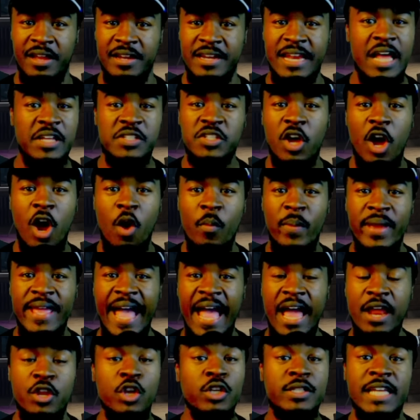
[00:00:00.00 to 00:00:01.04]
That's all we
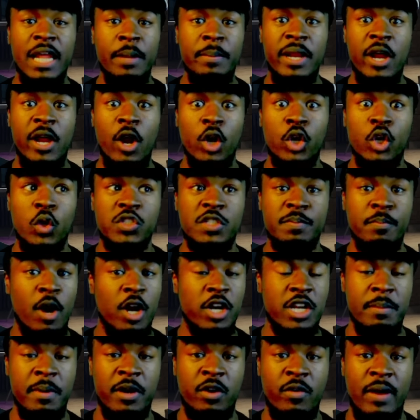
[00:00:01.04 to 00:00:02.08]
got? You tell me there are no
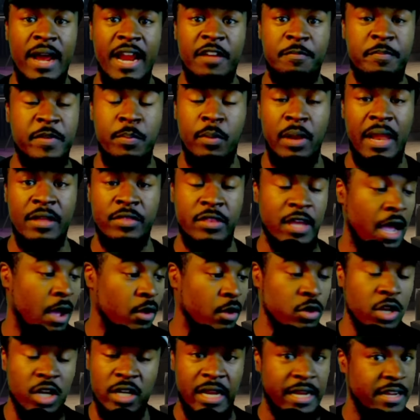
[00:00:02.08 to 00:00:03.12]
smart Democratic people out there. I
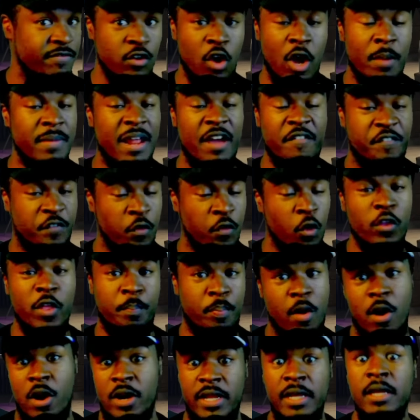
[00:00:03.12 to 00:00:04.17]
don't look, even though I'm not for the
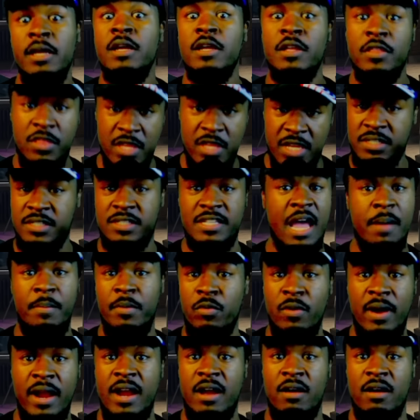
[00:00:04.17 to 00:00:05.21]
party this time
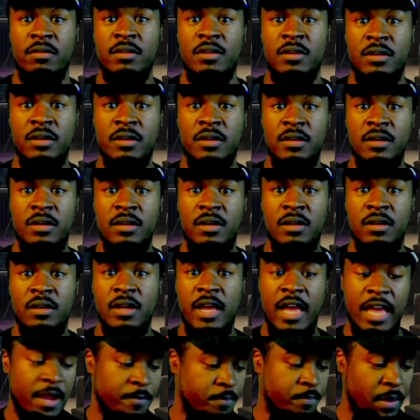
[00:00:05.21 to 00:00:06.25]
around,
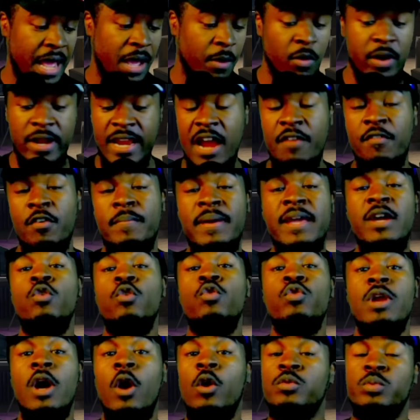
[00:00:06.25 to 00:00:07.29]
and probably will never be,
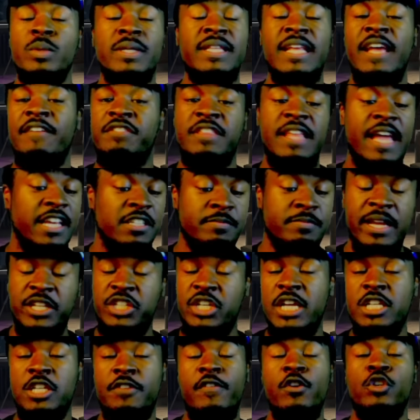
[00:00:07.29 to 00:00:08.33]
who knows if things may
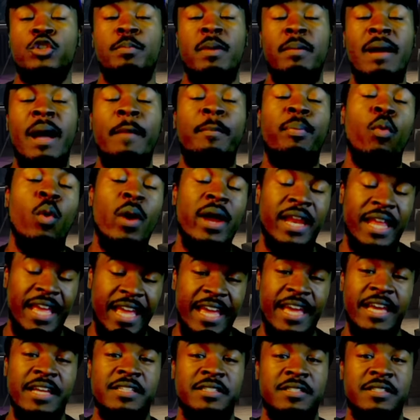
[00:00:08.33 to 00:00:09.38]
change in the future. But my point
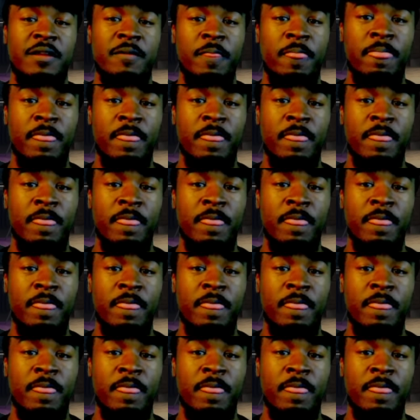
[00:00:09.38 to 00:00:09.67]
is,